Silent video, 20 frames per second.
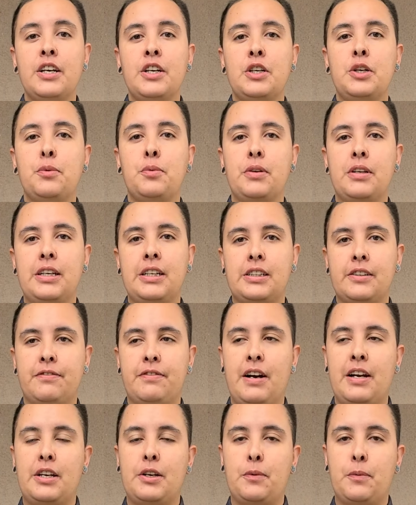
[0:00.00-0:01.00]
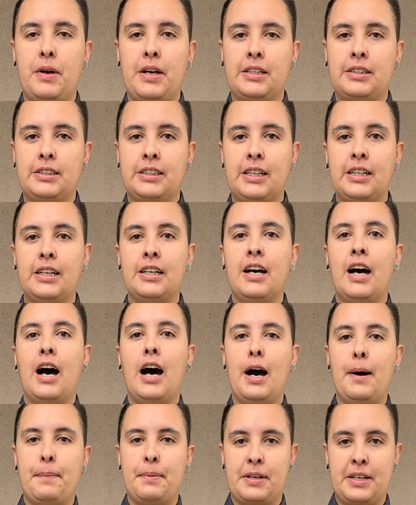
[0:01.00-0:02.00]
you would need to find a way to
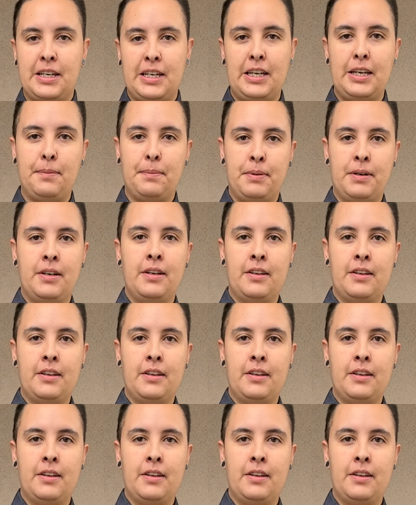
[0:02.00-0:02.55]
upkeep